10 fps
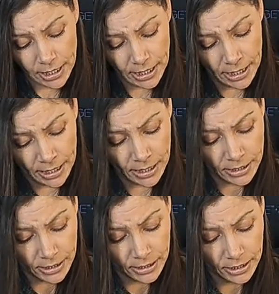
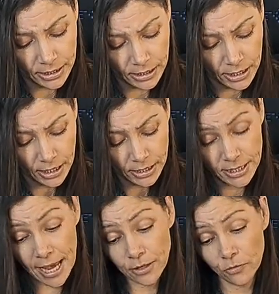And the
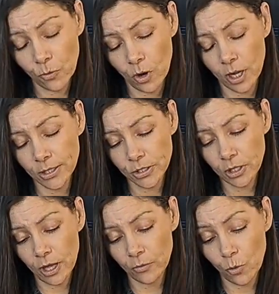Ten of
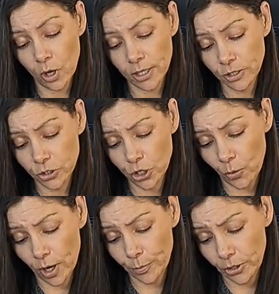Wands. A lot of wands
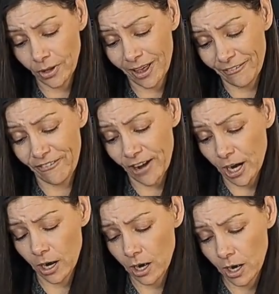showing up here. A lot of
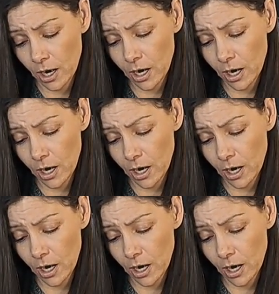fire.